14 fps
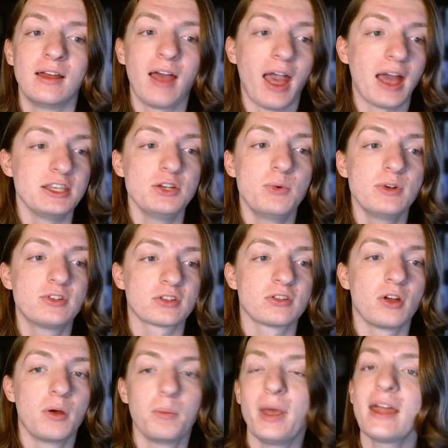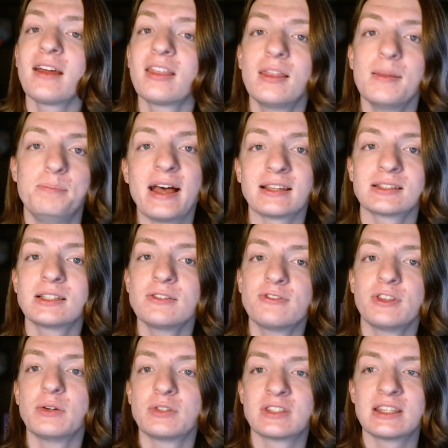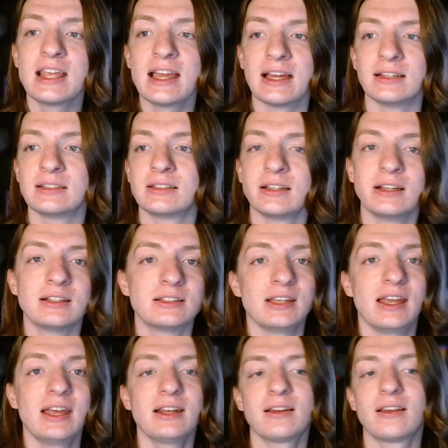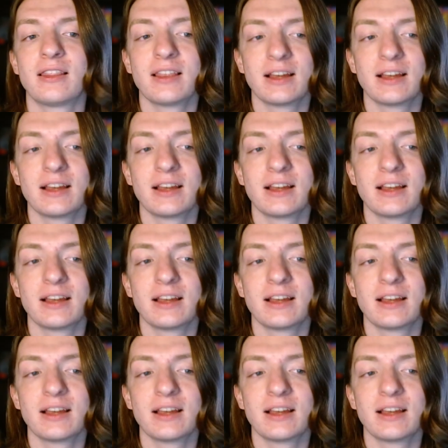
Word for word: and you would just pick the best of those things to hit the